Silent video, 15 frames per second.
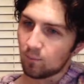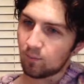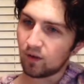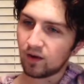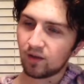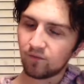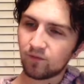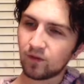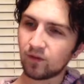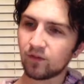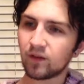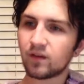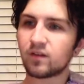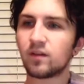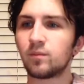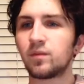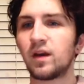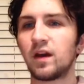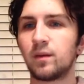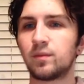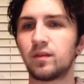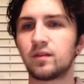But it feels like
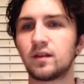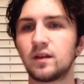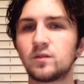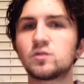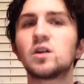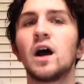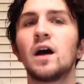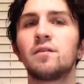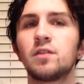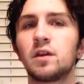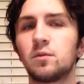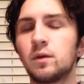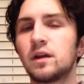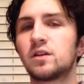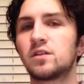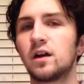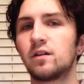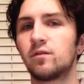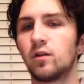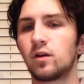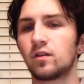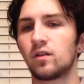sometimes instead of traveling, we could try to
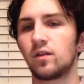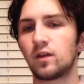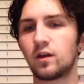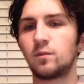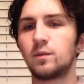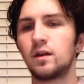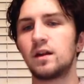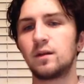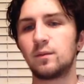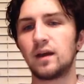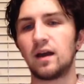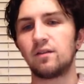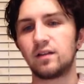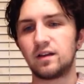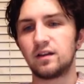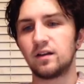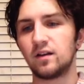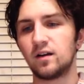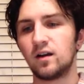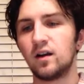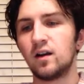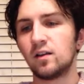focus on the community we have
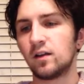here,